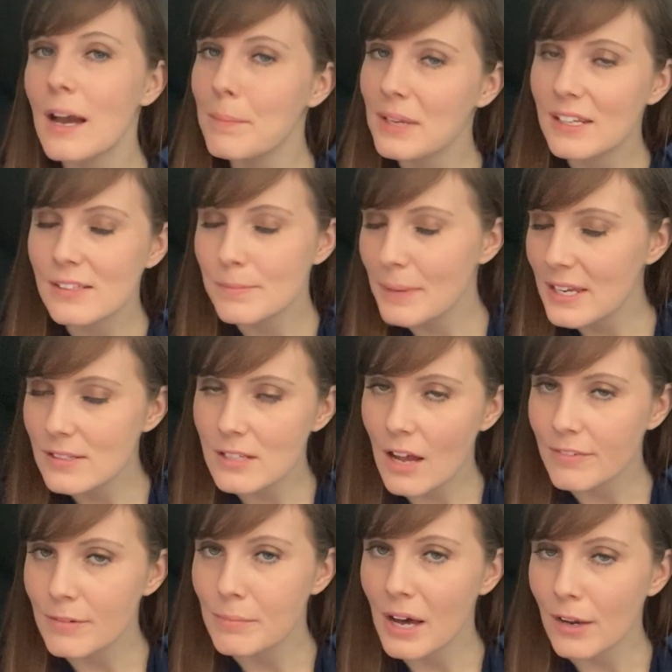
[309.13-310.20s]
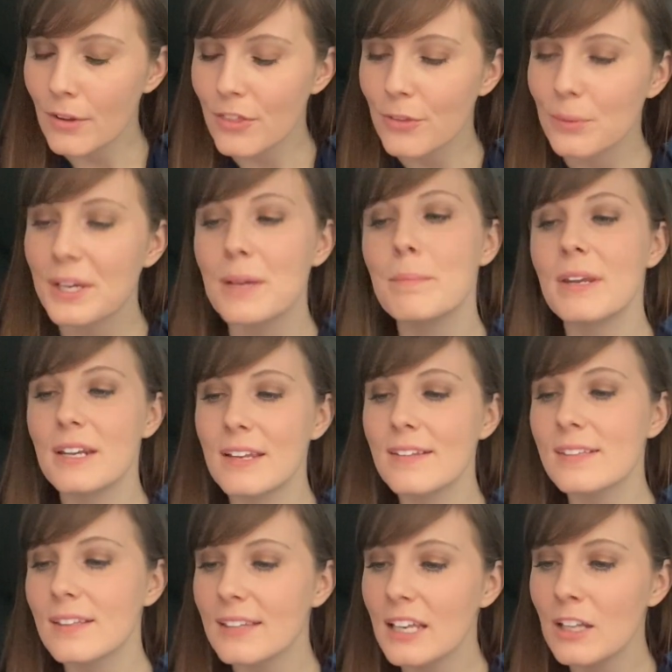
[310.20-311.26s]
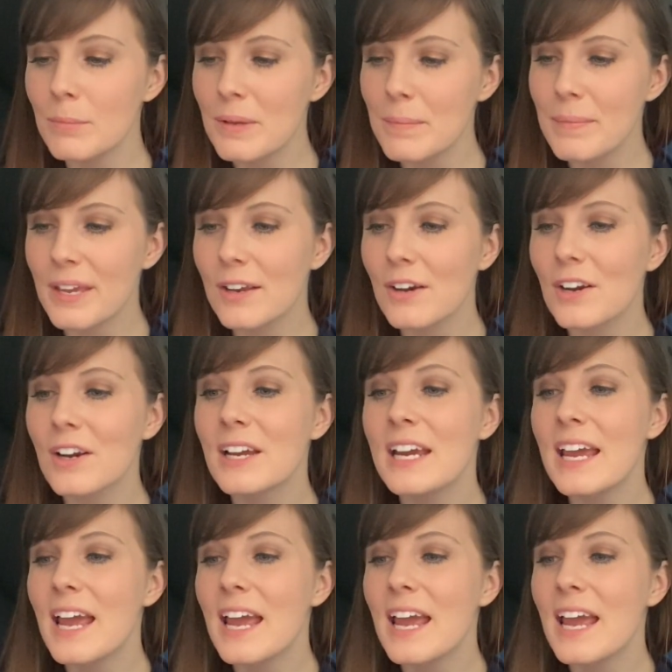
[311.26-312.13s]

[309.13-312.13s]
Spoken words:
I mean, it's based off of Model 3, but it is a little bit bigger.